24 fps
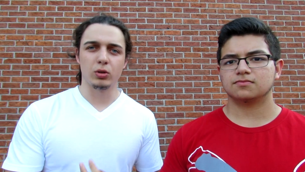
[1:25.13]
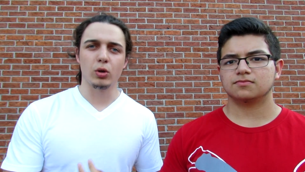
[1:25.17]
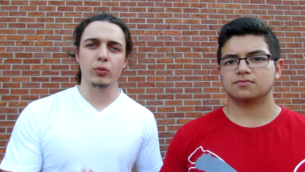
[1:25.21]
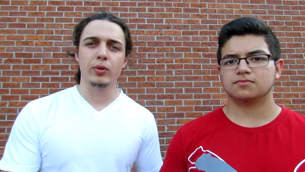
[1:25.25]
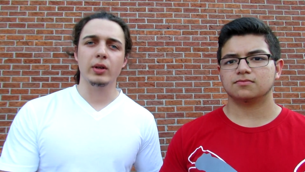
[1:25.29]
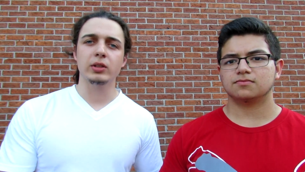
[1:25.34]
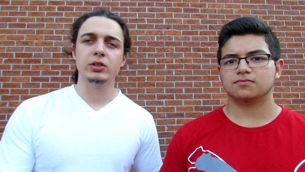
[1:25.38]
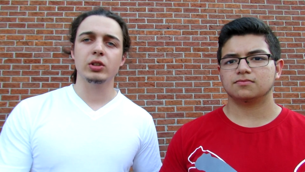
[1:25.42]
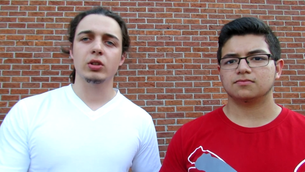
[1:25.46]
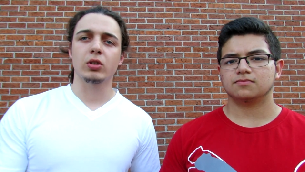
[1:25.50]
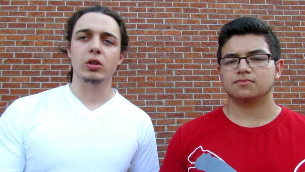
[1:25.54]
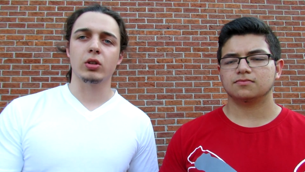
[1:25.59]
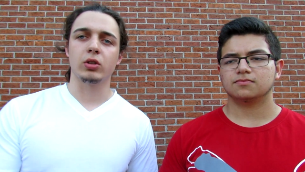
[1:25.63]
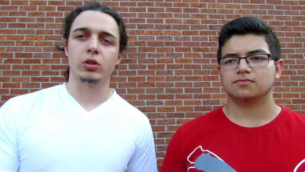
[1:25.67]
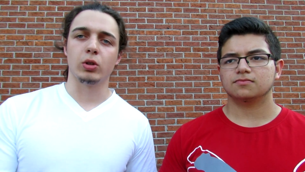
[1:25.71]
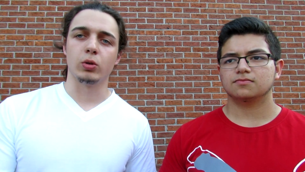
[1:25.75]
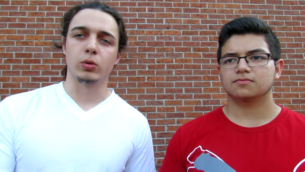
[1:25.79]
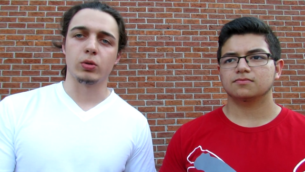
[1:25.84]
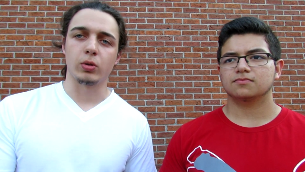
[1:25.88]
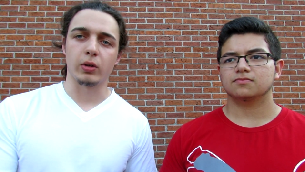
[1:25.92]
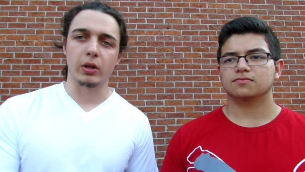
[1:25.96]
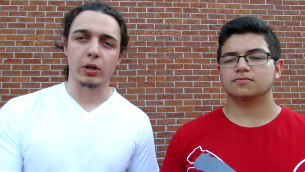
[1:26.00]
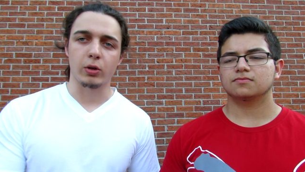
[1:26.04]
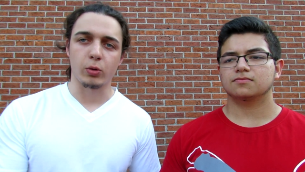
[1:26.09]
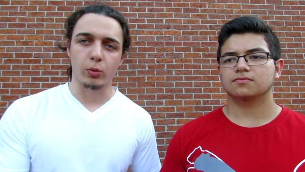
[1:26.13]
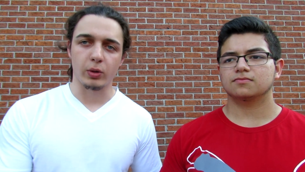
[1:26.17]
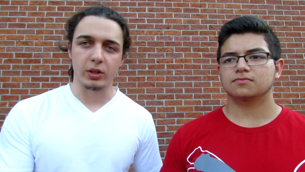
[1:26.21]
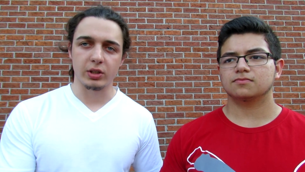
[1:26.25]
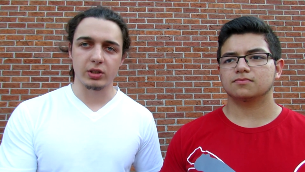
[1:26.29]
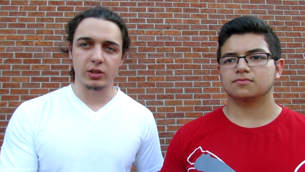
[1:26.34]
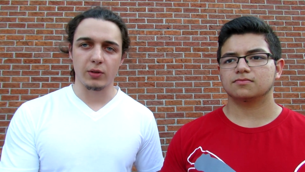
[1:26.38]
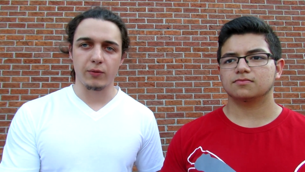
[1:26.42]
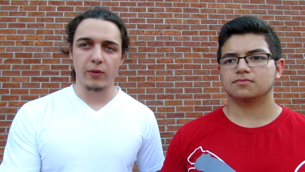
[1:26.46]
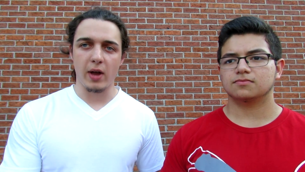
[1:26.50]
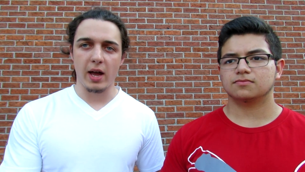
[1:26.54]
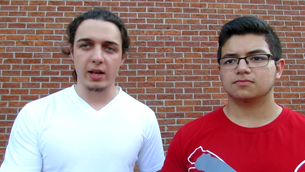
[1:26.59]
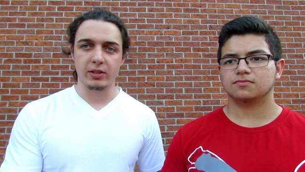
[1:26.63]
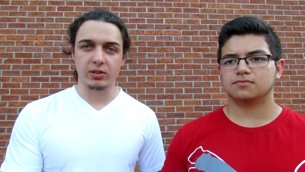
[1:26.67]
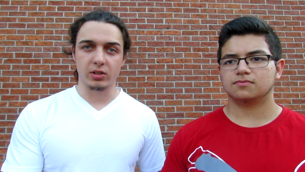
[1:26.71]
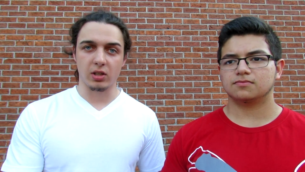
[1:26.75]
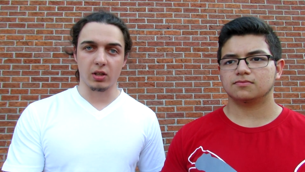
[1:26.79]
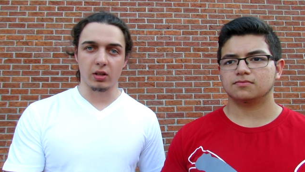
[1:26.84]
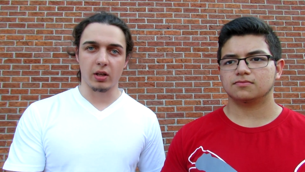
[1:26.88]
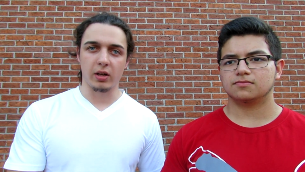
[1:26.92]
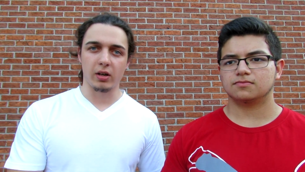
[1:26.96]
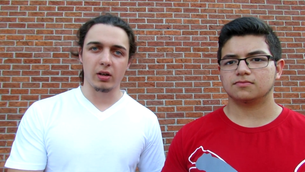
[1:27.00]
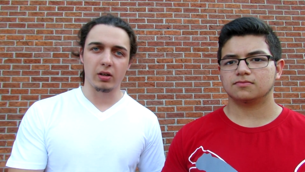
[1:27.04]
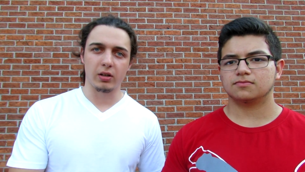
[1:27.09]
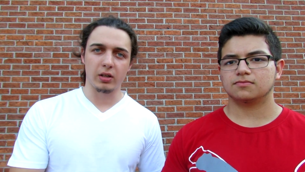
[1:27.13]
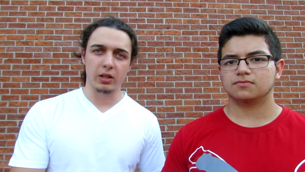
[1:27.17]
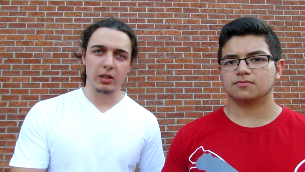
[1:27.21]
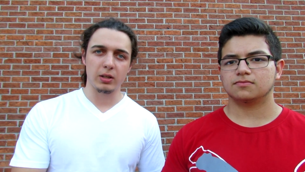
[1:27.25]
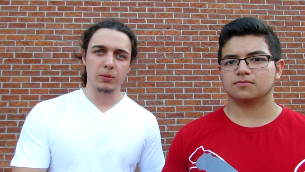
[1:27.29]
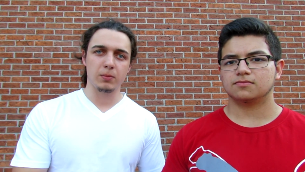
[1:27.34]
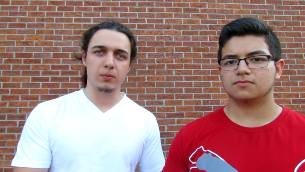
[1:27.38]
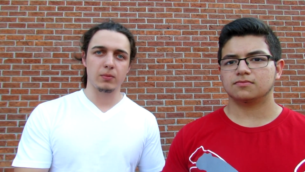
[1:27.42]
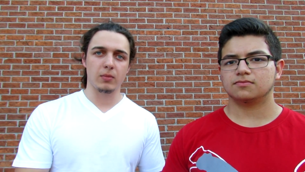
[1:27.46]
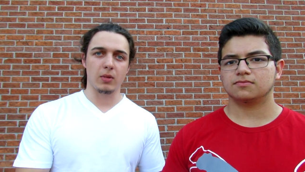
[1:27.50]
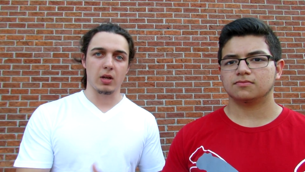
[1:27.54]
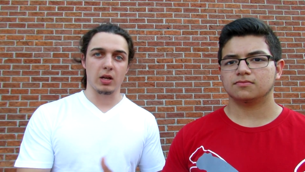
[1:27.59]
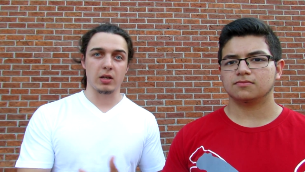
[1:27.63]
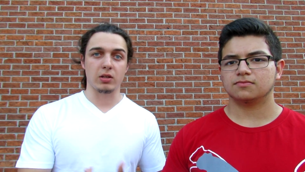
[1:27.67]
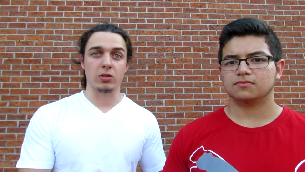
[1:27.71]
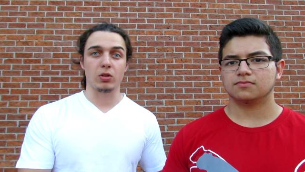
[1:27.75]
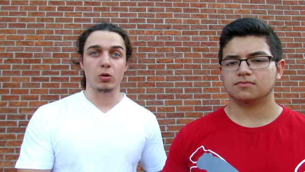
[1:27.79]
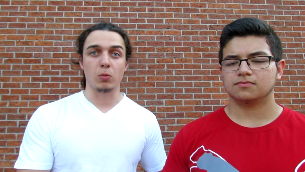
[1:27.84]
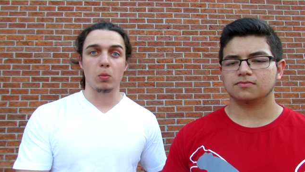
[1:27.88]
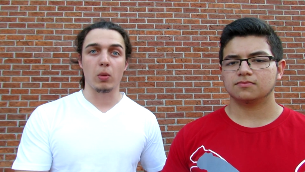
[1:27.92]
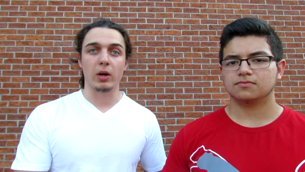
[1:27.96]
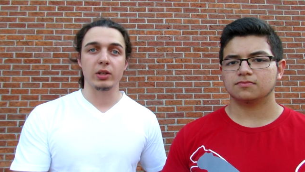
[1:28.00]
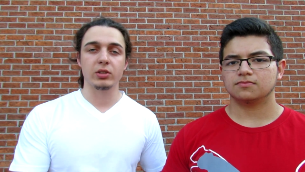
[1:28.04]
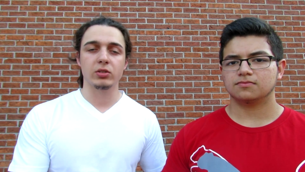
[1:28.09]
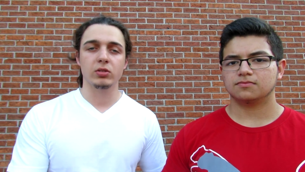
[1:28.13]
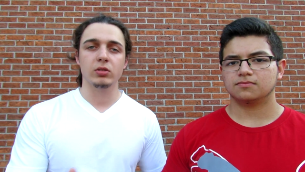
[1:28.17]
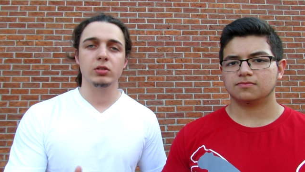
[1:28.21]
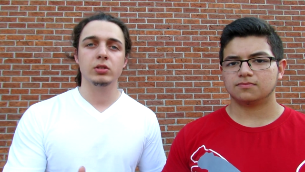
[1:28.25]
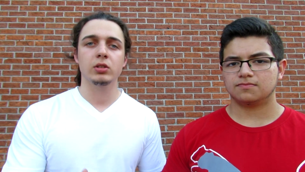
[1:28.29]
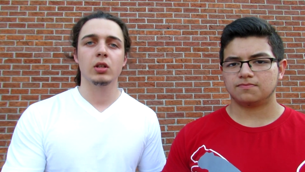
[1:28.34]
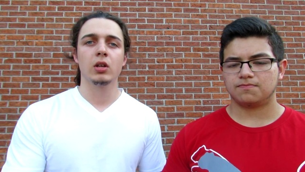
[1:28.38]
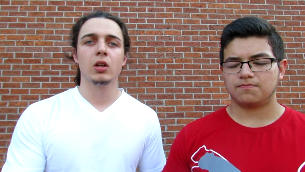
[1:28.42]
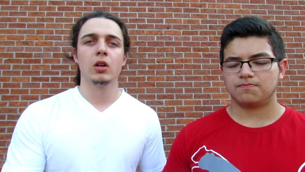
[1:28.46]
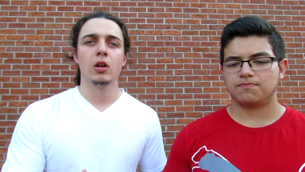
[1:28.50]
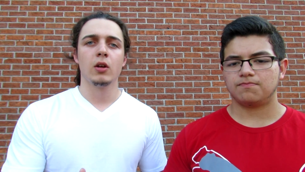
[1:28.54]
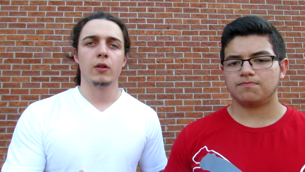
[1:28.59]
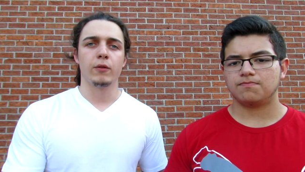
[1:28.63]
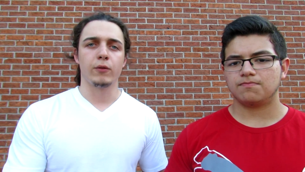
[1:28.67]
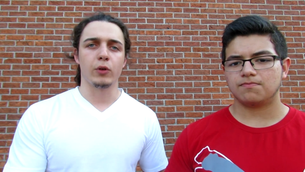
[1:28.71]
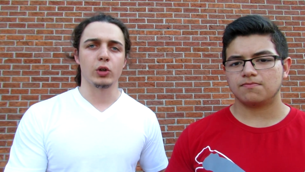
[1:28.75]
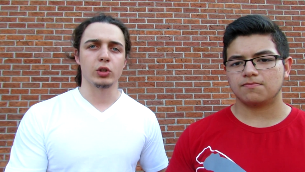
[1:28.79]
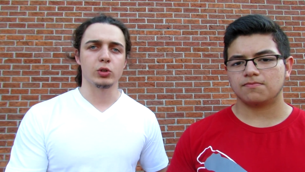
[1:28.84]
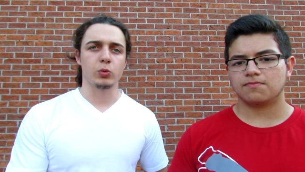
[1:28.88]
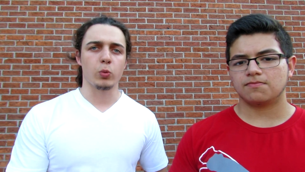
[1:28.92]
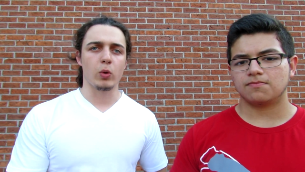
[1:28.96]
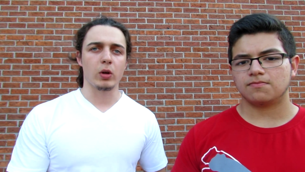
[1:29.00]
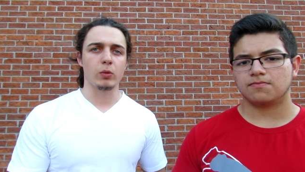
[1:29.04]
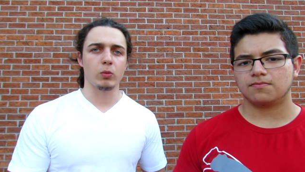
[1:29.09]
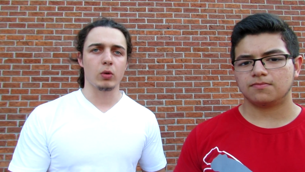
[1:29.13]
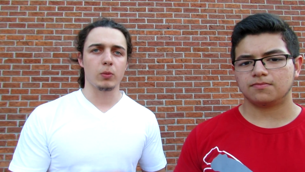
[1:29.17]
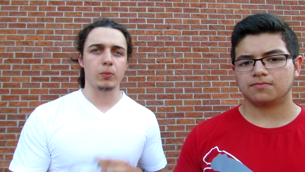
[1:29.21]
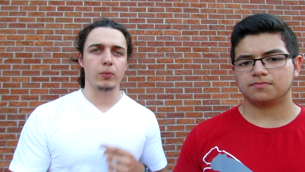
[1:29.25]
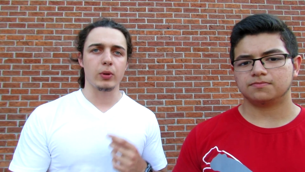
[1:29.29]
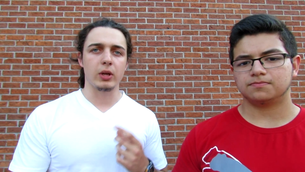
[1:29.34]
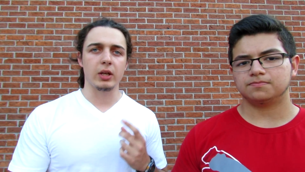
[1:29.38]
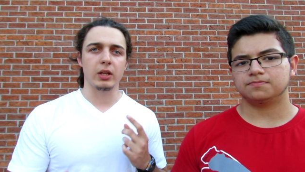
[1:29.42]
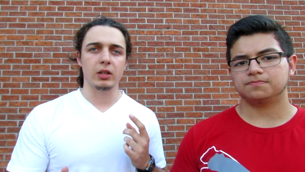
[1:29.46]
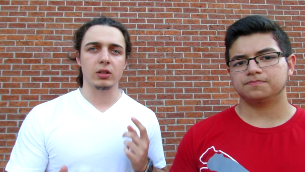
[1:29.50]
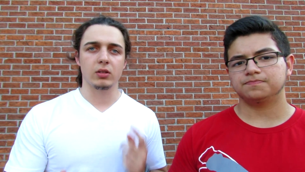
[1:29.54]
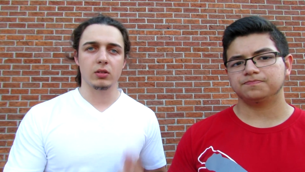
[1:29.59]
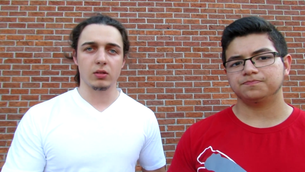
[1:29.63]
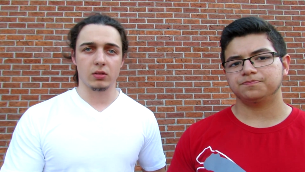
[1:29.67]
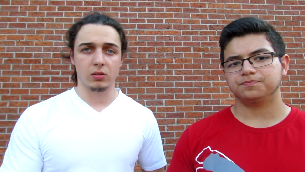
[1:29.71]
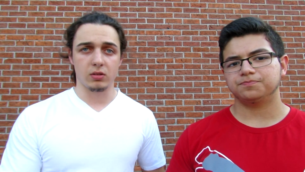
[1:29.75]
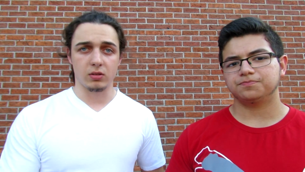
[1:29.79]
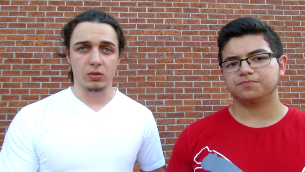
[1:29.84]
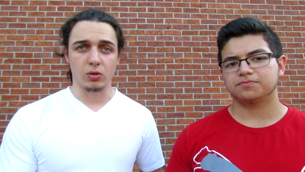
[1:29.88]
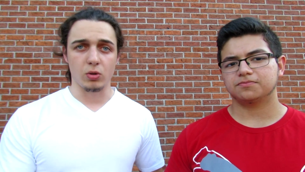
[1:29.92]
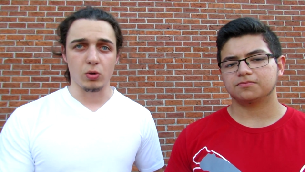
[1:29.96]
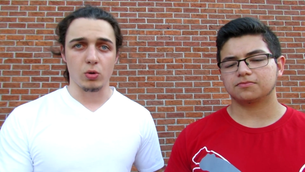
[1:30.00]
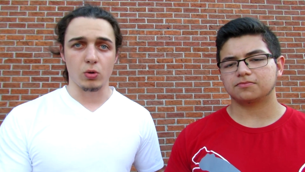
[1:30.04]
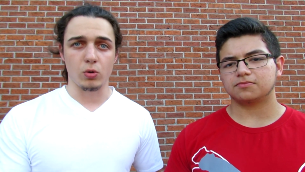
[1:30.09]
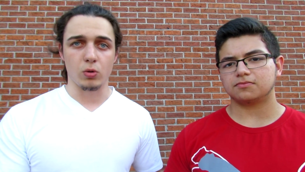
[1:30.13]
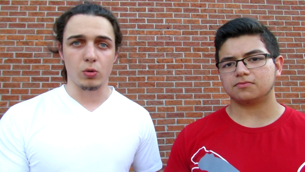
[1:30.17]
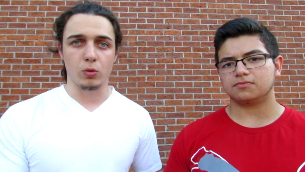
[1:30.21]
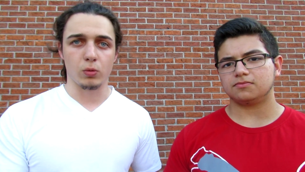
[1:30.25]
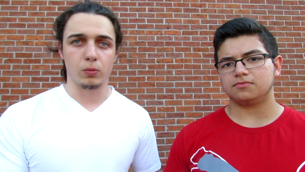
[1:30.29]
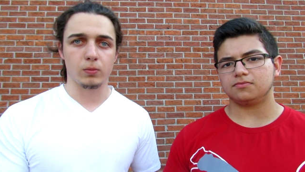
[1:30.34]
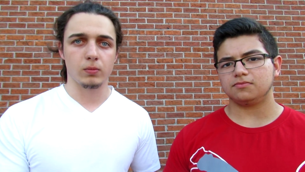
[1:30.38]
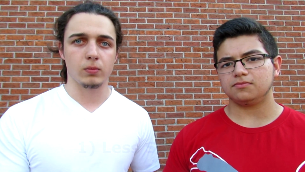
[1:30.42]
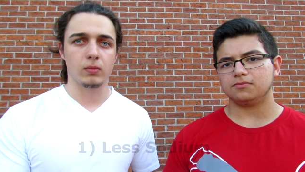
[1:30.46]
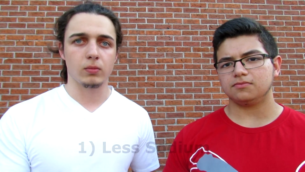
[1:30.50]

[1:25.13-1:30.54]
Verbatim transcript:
Speaker 1: Two things you can do to increase the vascularity in your muscles. First one would be to